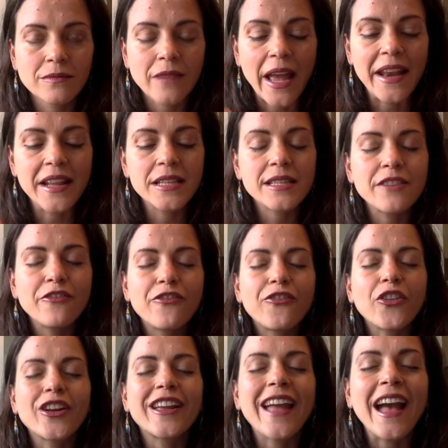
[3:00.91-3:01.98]
And it's in
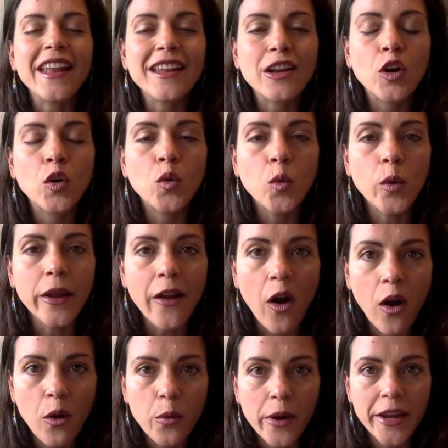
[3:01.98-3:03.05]
forgetting who we
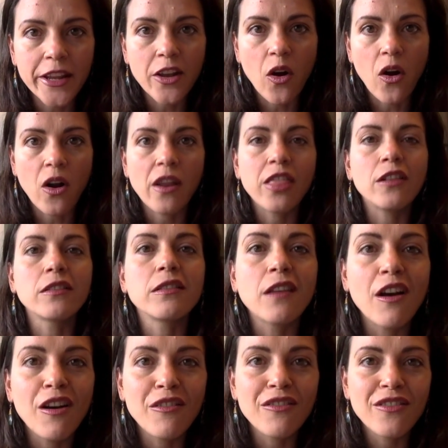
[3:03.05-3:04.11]
already are, the
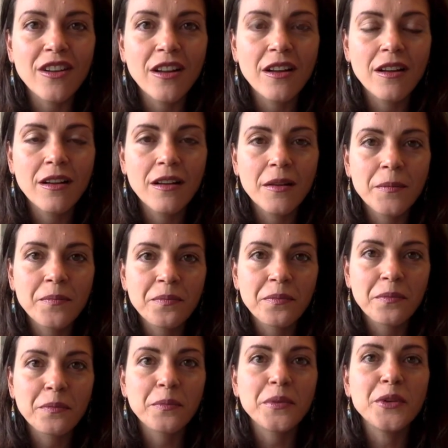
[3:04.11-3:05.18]
loved,
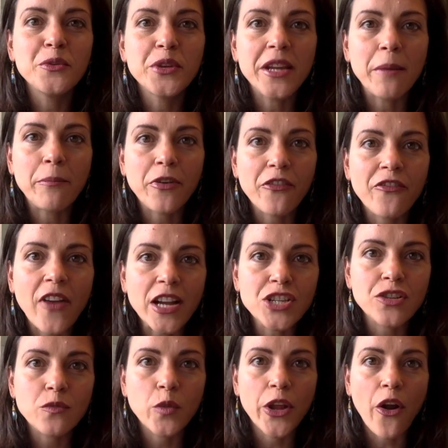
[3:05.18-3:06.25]
beauty, and
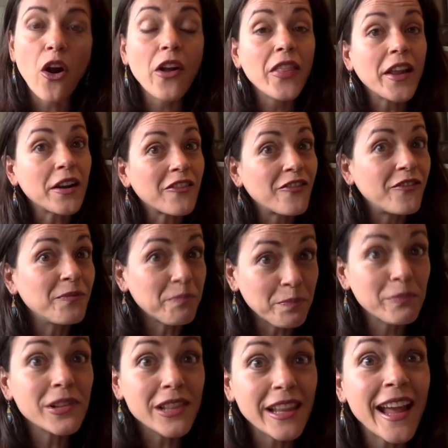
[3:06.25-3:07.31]
perfection we are, that our
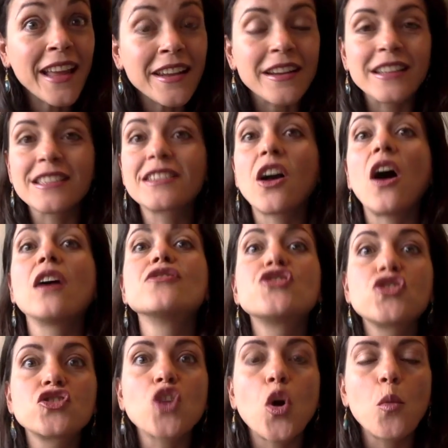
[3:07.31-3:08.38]
planet has gone
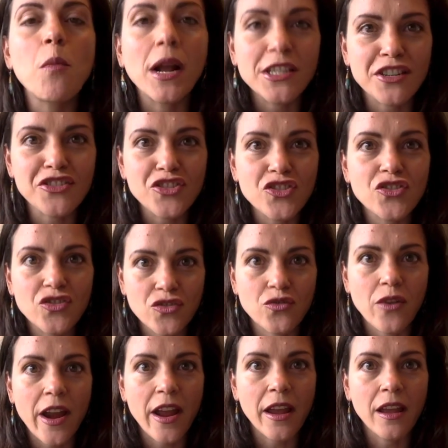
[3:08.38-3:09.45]
so much
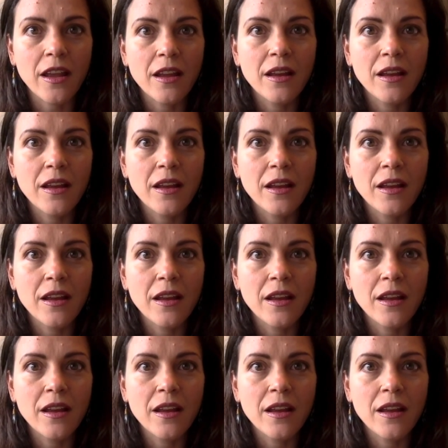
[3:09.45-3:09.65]
astray.